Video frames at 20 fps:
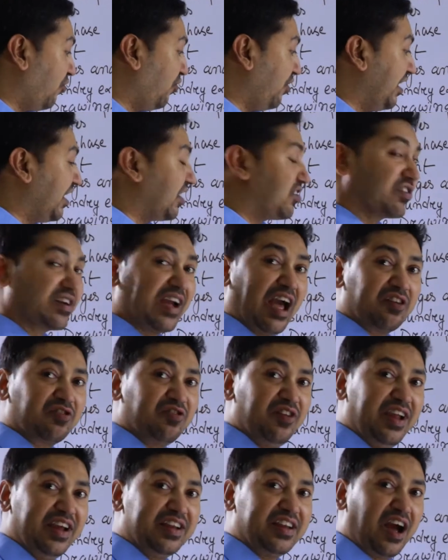we need to
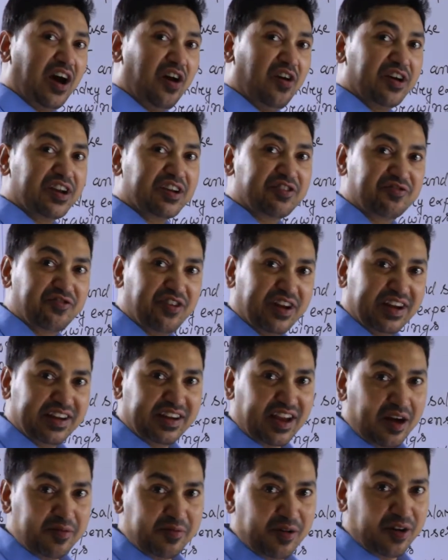calculate our
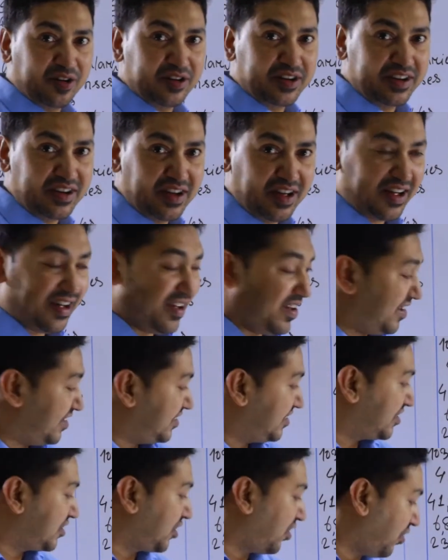credit amount. Yeah,
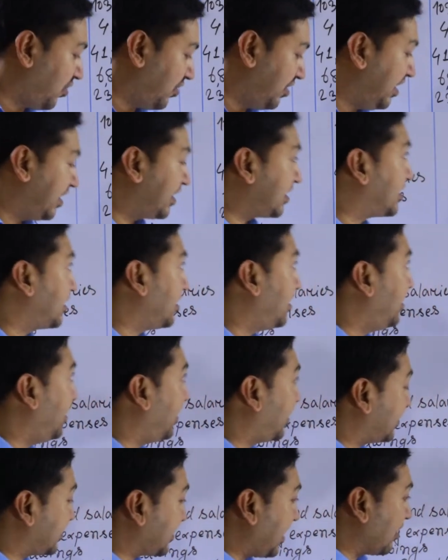so
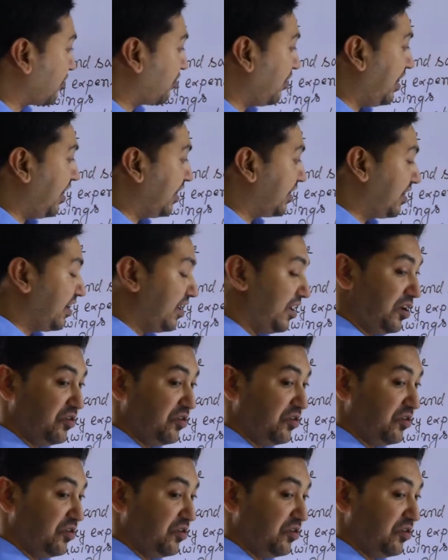let us calculate.